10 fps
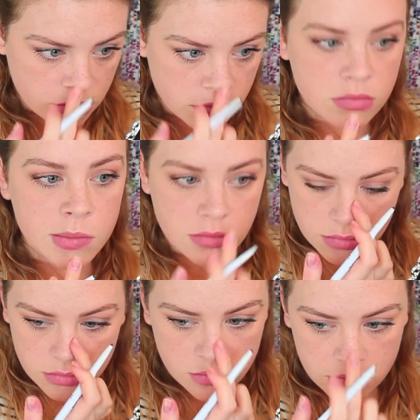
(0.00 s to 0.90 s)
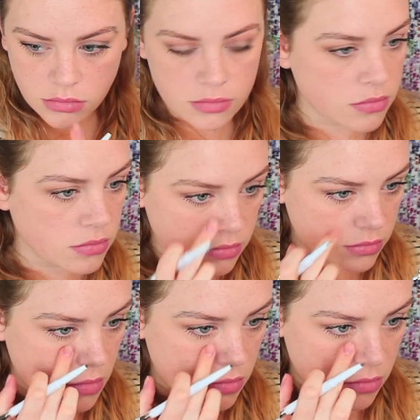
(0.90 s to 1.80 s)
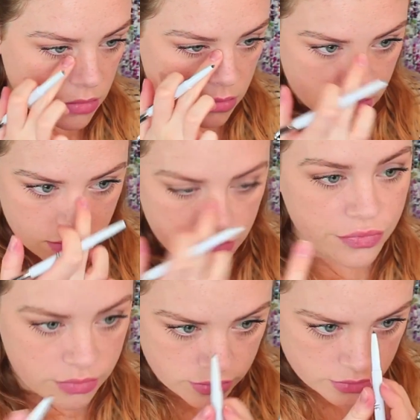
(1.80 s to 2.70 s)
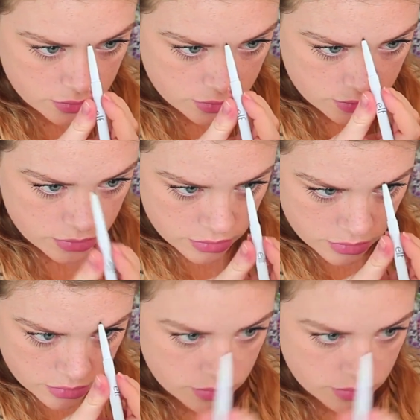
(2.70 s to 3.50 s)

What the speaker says: just really brings out your freckles. Next, I'm going to go in with my